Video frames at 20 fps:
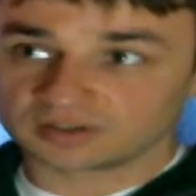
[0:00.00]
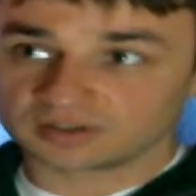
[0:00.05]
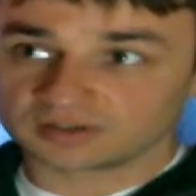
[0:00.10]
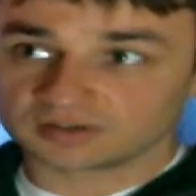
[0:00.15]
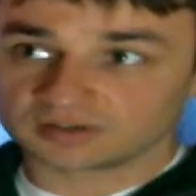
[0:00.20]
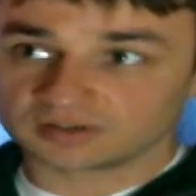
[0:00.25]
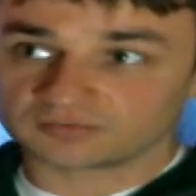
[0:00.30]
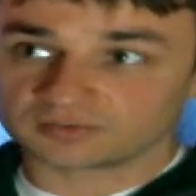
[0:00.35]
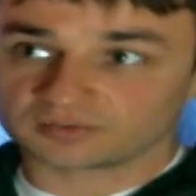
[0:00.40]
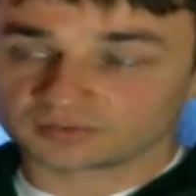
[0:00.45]

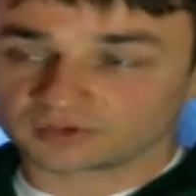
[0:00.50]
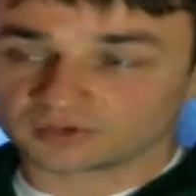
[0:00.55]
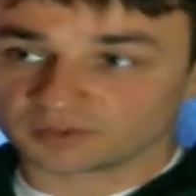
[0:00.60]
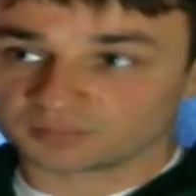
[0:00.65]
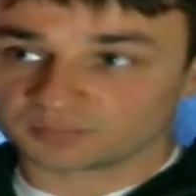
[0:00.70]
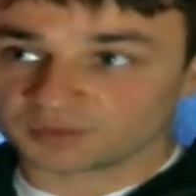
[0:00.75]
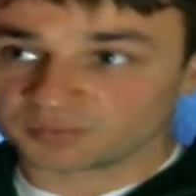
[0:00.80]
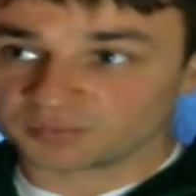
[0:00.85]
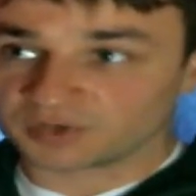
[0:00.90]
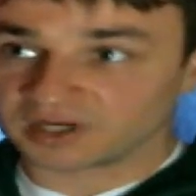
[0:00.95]
Therefore,
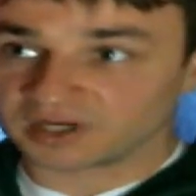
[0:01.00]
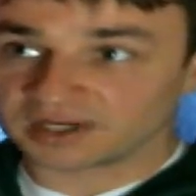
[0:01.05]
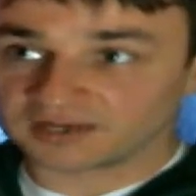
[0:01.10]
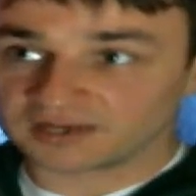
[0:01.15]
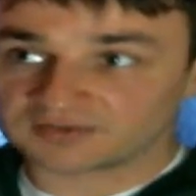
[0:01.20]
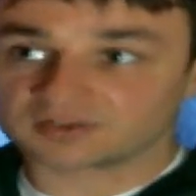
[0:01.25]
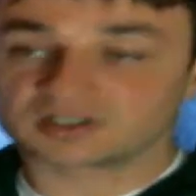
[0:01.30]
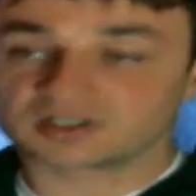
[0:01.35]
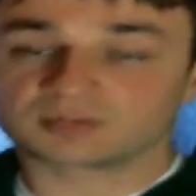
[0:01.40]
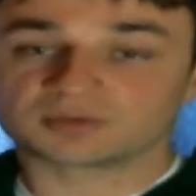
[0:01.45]
the brain has
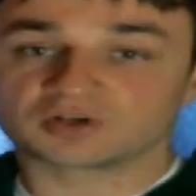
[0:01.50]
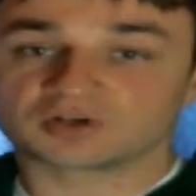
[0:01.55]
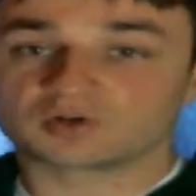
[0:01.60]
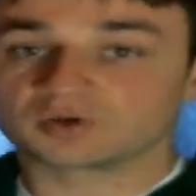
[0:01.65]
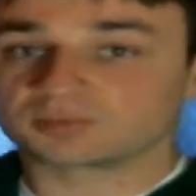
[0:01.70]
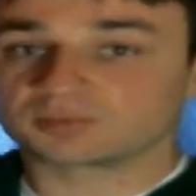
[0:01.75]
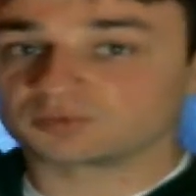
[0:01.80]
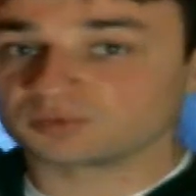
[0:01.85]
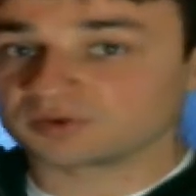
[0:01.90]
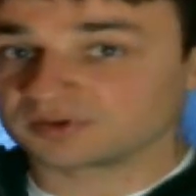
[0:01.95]
to come
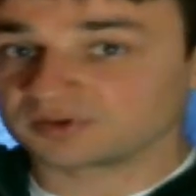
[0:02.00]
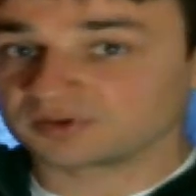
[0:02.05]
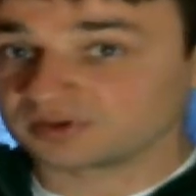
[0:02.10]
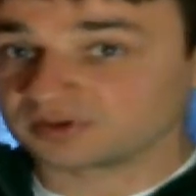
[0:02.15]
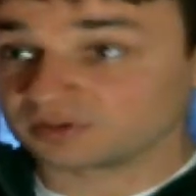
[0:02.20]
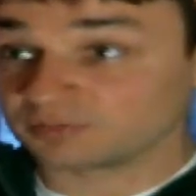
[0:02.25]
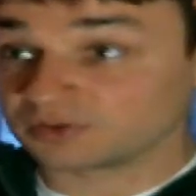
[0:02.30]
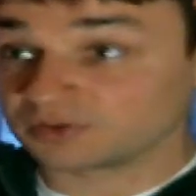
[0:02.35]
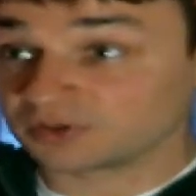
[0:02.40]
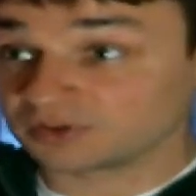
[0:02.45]
equipped with the
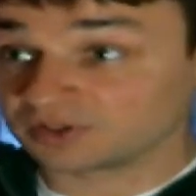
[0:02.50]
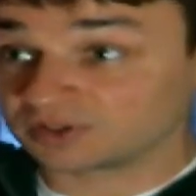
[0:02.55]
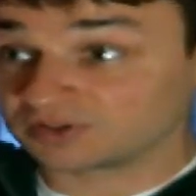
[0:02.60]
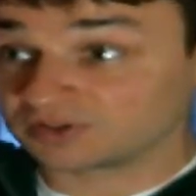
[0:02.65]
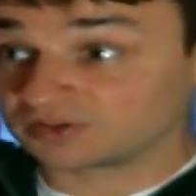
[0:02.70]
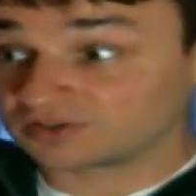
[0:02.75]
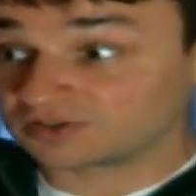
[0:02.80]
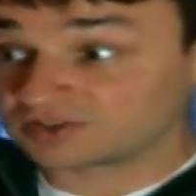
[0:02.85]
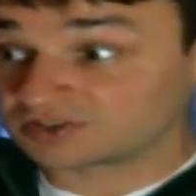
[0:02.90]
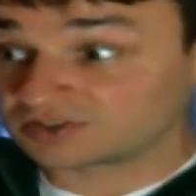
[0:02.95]
ability to
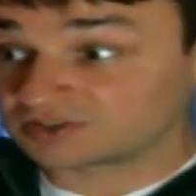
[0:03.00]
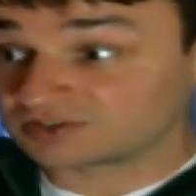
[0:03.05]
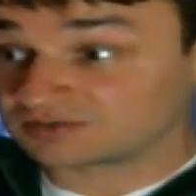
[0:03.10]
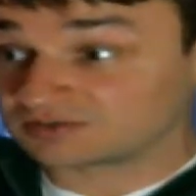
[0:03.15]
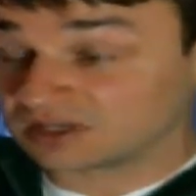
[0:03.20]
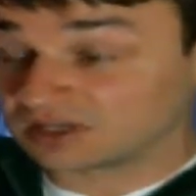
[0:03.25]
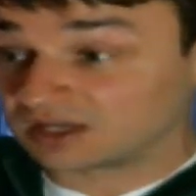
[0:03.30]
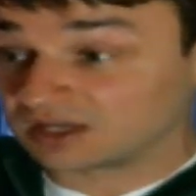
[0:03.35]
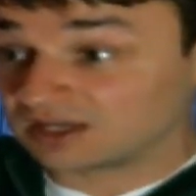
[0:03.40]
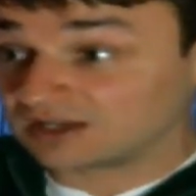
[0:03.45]
just
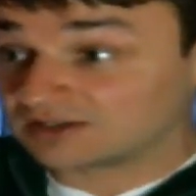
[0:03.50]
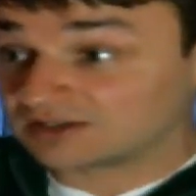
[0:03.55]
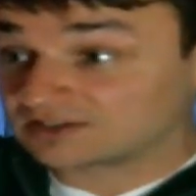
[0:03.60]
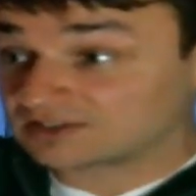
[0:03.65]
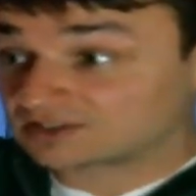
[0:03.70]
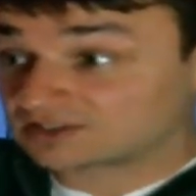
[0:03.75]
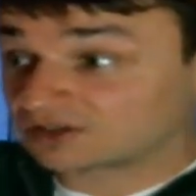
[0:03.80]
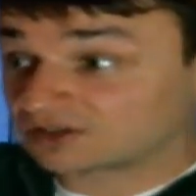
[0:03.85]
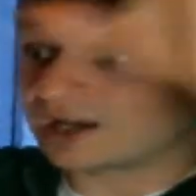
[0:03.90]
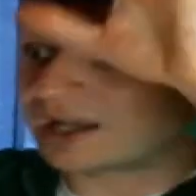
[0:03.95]

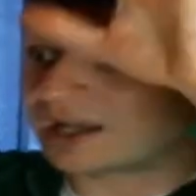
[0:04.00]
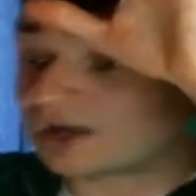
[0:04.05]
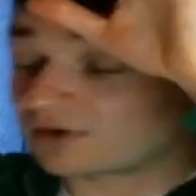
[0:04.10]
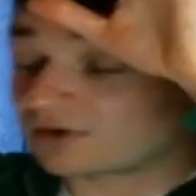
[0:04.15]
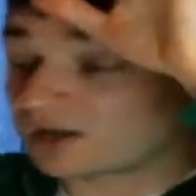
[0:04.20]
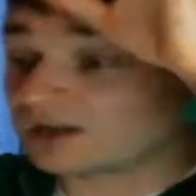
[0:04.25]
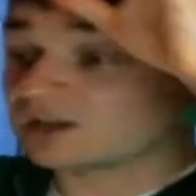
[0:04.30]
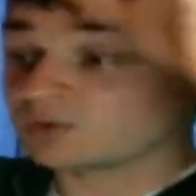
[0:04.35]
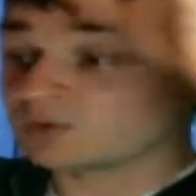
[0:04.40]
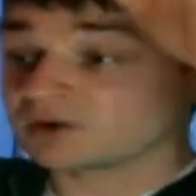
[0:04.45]
start out
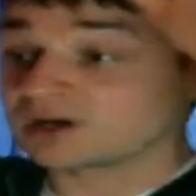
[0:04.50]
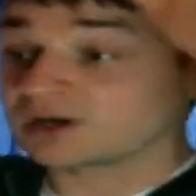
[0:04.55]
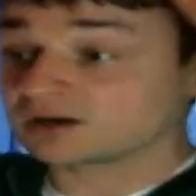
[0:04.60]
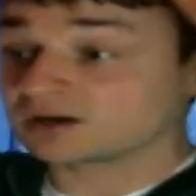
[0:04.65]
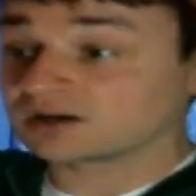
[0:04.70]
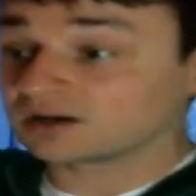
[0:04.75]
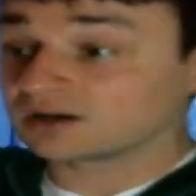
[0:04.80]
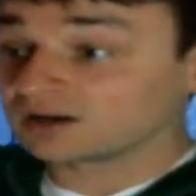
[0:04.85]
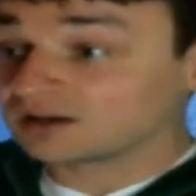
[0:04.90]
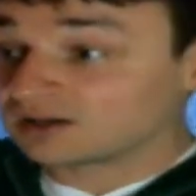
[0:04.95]
anywhere
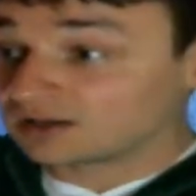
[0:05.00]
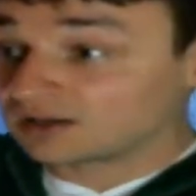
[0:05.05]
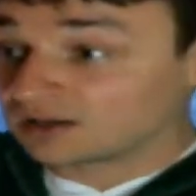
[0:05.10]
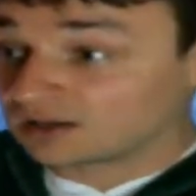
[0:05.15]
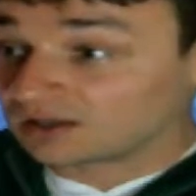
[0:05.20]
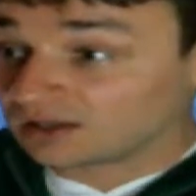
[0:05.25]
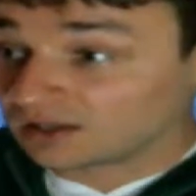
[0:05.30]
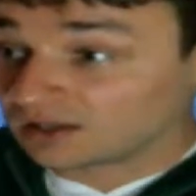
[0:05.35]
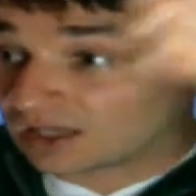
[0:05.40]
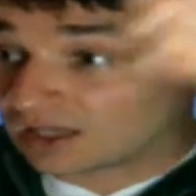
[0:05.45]

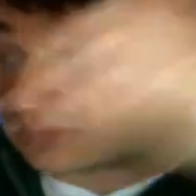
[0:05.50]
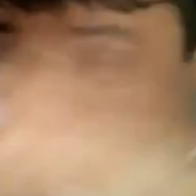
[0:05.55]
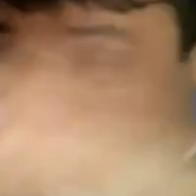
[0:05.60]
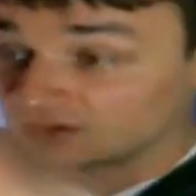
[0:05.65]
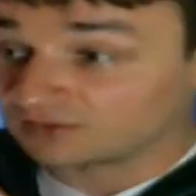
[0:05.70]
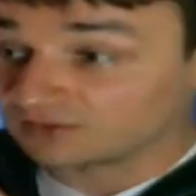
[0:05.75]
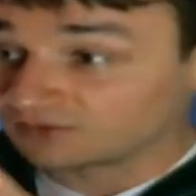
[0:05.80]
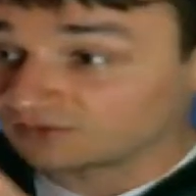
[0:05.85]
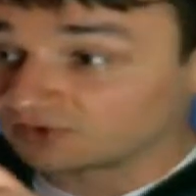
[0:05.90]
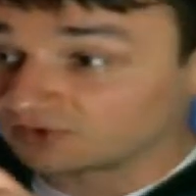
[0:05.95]
and then
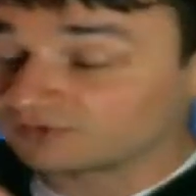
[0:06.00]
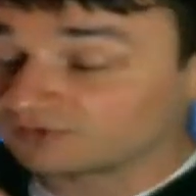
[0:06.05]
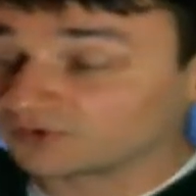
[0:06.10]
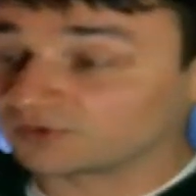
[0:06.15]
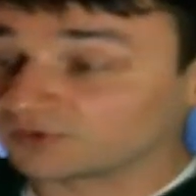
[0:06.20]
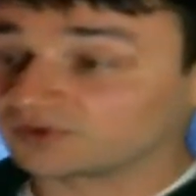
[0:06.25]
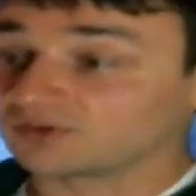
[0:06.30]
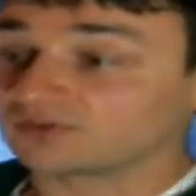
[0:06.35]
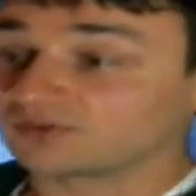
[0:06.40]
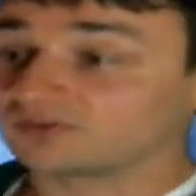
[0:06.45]

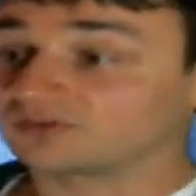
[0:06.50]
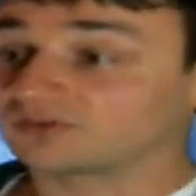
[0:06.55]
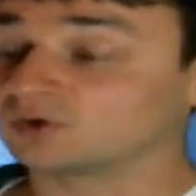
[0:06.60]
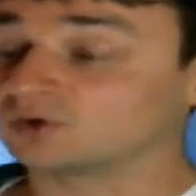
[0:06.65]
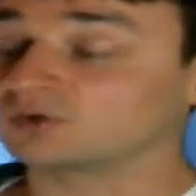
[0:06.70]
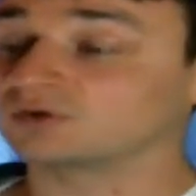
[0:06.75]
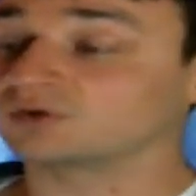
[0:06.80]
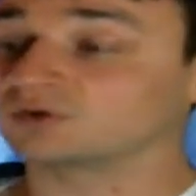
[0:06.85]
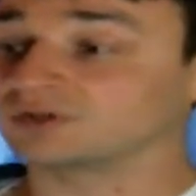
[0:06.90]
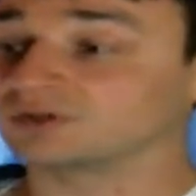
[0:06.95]
focus
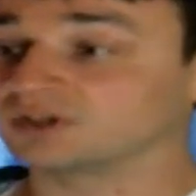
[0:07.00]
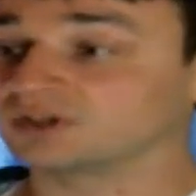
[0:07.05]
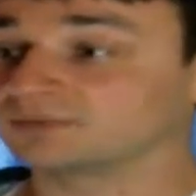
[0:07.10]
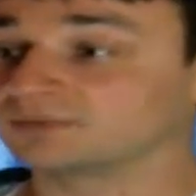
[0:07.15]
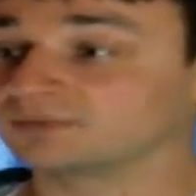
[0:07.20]
locally.